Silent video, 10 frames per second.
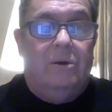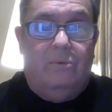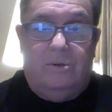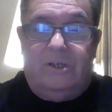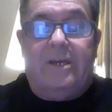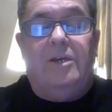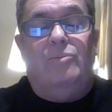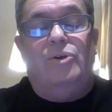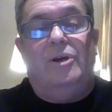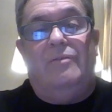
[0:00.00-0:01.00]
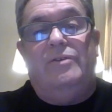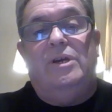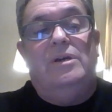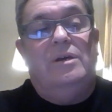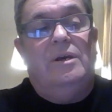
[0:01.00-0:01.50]
will take your money off
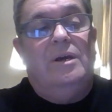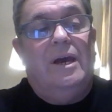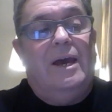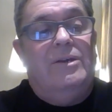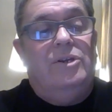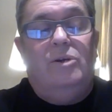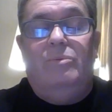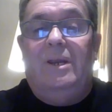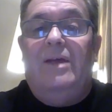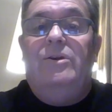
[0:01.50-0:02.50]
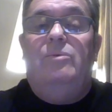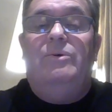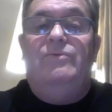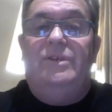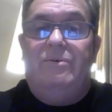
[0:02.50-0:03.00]
you and you will end up
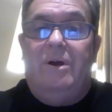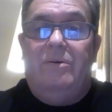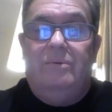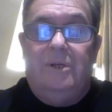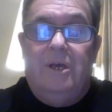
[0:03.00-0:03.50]
with zero,